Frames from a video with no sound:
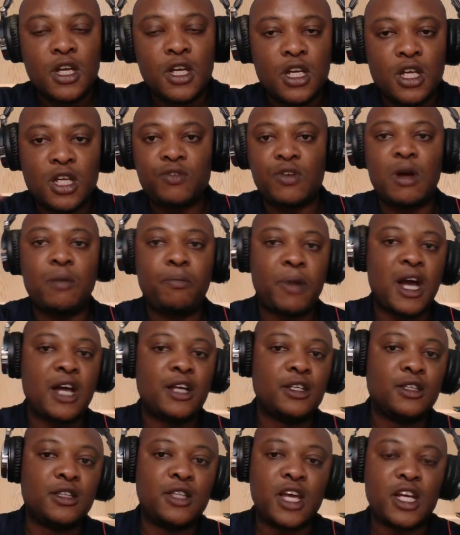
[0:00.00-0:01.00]
If you are buying
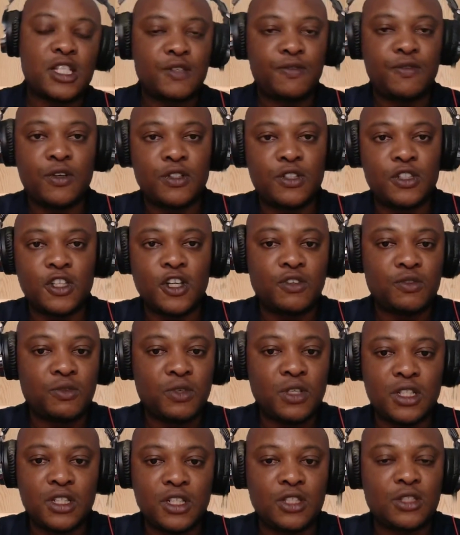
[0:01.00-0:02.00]
index fund, you don't
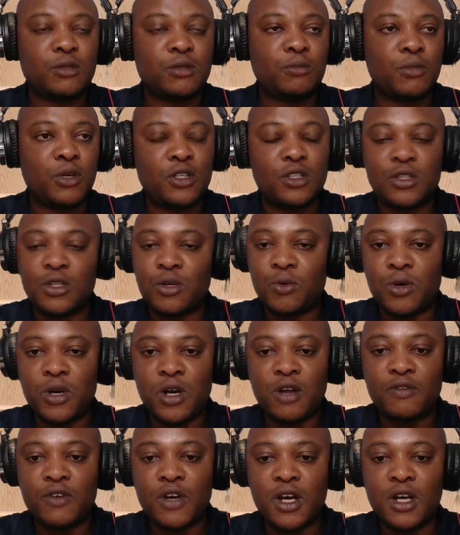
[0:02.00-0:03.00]
really need to monitor
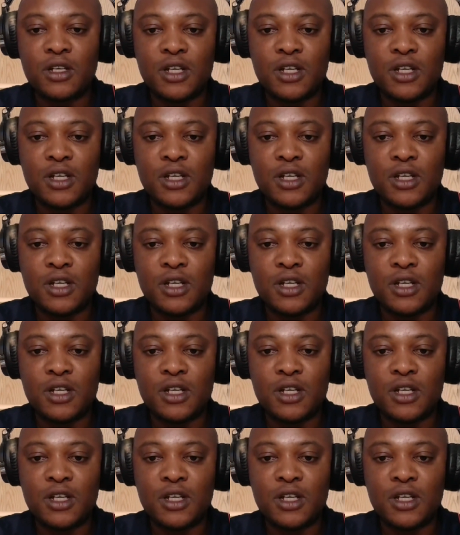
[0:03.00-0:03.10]
whatever.